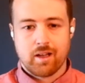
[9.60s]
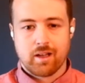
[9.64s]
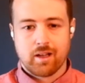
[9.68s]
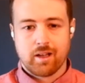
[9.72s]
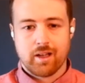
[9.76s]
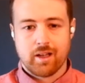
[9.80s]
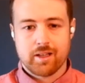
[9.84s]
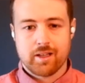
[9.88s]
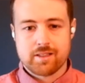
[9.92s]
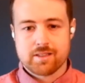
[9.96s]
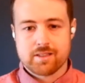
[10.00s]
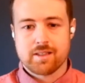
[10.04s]

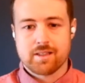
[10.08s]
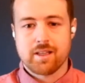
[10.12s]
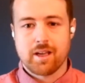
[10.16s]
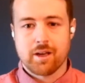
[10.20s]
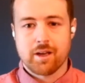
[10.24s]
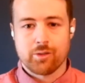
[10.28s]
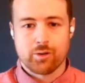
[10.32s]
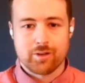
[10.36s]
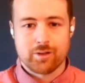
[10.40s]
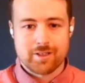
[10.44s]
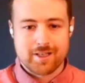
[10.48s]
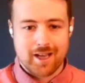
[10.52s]
It's the
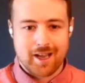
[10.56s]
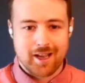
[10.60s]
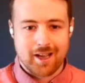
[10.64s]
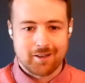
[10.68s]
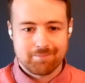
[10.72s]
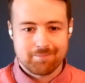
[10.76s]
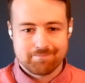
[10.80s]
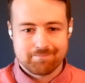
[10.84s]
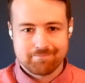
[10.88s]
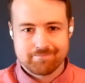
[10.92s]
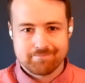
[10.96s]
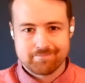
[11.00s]
other day.
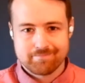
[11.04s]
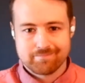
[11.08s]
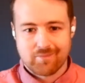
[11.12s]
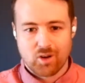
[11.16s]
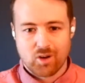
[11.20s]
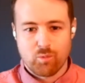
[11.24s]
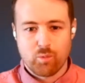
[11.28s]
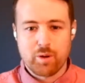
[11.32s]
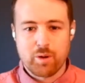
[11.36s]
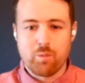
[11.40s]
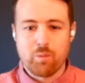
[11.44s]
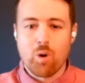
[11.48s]

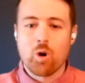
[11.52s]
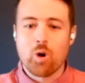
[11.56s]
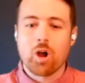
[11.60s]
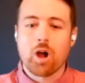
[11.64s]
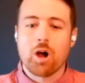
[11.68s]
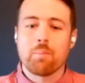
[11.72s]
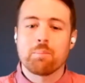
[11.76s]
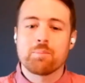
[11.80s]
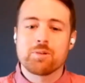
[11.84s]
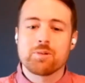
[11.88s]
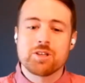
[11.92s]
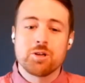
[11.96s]
We woke
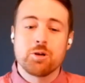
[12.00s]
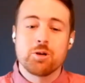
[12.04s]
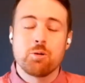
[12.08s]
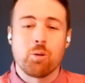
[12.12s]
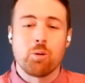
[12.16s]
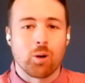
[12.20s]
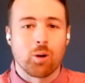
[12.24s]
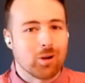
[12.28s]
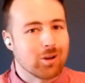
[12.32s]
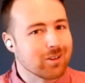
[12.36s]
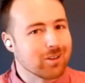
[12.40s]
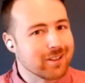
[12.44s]
up too
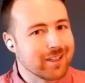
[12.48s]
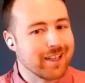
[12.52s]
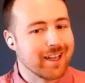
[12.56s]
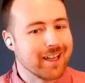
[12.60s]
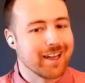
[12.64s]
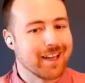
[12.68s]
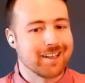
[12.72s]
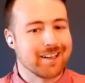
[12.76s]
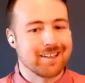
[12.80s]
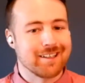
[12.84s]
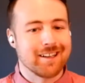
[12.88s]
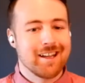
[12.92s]
early
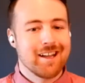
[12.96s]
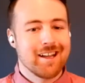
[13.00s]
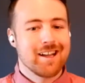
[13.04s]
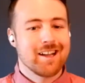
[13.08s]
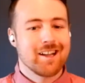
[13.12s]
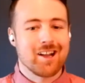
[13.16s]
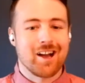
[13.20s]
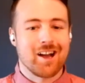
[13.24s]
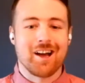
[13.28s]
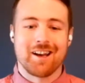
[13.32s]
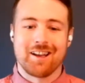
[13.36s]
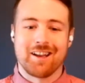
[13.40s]
and
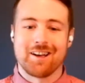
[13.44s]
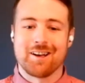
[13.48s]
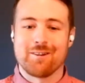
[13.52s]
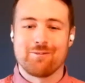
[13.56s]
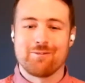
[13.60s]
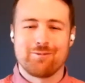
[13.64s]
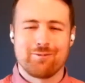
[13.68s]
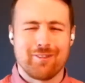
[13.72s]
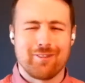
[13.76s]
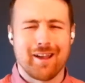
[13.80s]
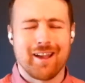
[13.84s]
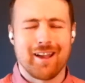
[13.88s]
got in a
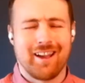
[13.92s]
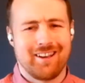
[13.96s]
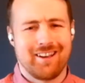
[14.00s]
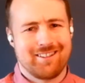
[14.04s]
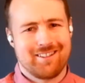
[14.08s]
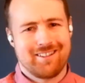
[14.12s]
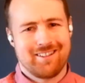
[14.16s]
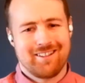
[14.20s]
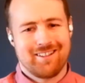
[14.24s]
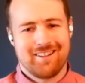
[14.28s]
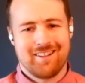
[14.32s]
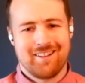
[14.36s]

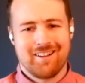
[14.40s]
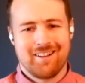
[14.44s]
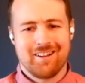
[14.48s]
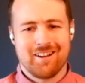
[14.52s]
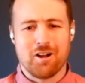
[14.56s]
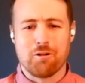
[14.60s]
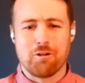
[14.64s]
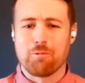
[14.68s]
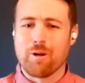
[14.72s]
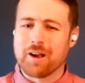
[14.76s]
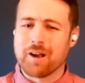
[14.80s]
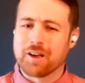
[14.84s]
fight. A
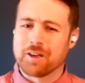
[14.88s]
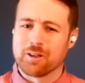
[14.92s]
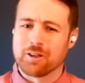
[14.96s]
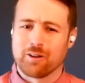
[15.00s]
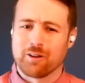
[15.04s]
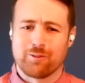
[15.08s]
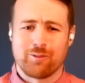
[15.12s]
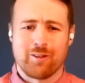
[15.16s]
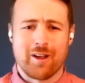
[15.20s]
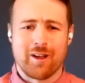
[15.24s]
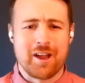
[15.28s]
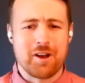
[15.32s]
regular
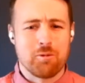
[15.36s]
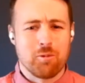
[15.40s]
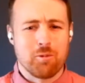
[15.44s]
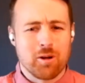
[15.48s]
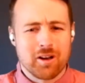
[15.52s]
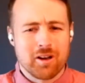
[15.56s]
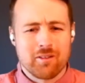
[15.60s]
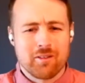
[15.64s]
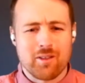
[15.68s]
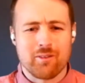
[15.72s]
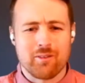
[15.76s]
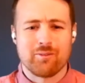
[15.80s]
fight, one
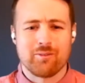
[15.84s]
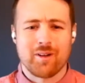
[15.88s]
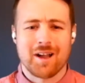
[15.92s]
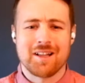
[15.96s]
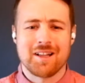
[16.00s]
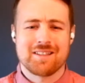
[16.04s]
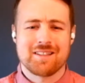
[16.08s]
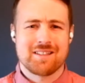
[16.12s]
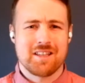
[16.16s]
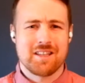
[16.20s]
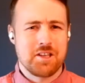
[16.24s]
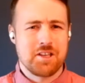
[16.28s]
of the
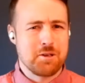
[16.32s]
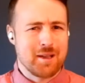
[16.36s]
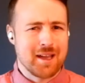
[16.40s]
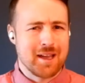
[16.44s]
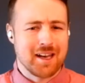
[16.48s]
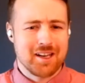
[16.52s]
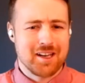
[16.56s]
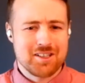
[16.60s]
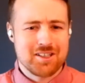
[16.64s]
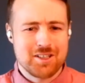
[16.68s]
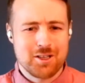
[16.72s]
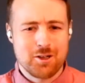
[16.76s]
fights that you get
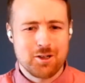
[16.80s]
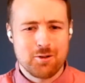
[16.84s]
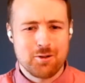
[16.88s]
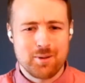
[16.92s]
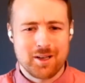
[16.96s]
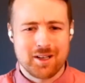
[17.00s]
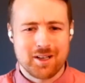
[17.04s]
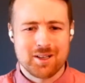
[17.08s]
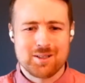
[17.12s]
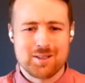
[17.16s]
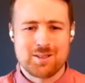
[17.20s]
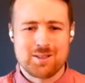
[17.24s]
into
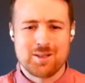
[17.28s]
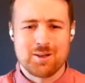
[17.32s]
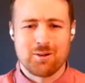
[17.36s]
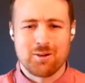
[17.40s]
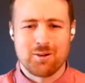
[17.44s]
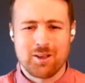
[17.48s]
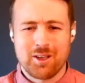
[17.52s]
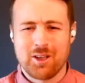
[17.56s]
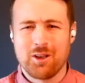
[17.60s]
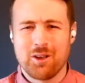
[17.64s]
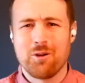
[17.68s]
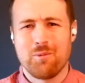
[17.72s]
because you're
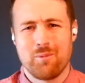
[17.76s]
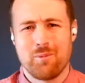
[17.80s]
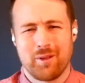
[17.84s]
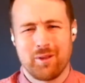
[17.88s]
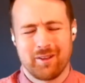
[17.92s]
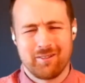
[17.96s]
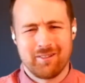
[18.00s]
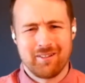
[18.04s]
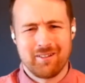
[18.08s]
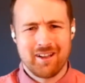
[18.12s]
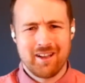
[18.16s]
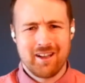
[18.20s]

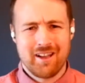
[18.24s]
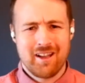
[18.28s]
human.